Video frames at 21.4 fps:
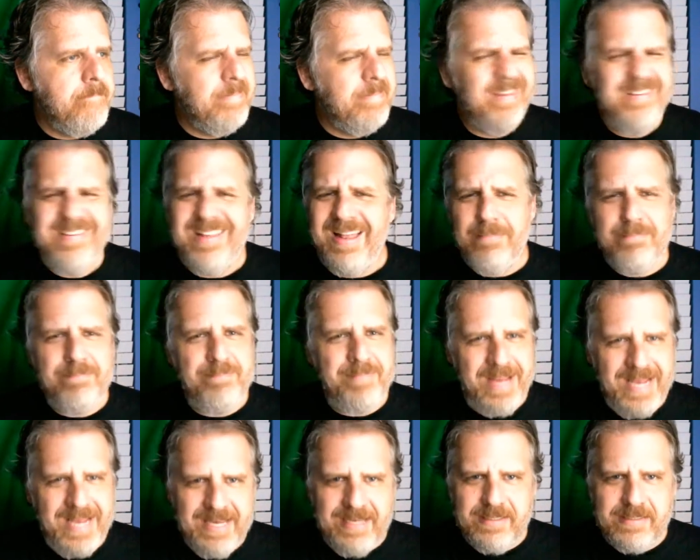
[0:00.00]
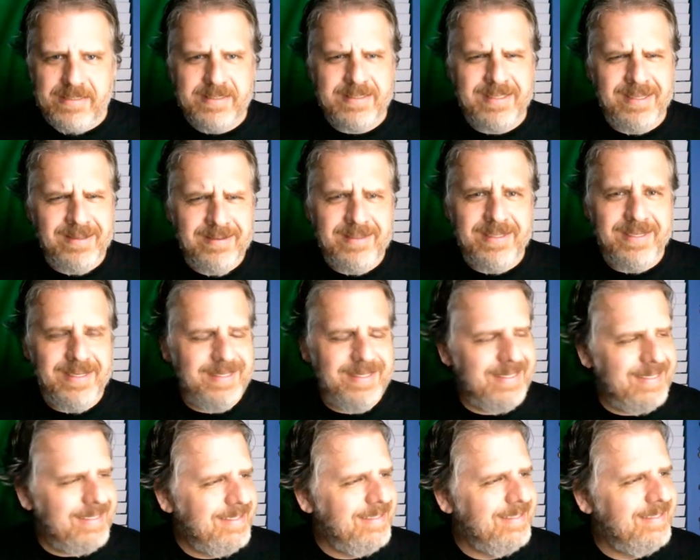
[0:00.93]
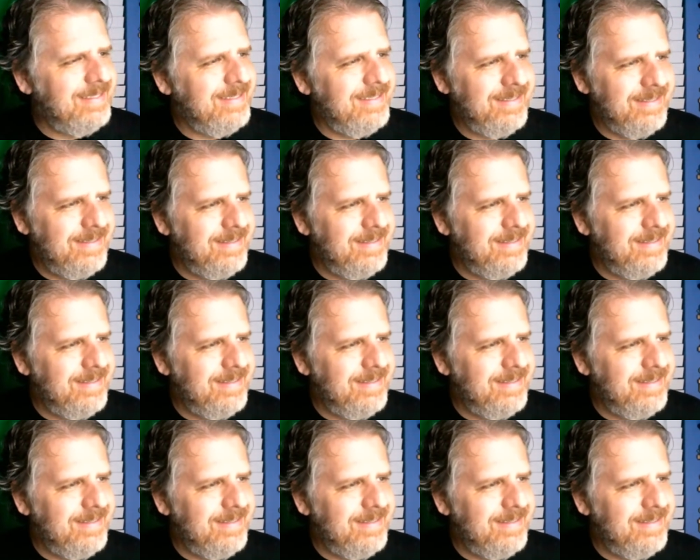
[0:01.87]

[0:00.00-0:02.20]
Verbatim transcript: It's that bass. Good night.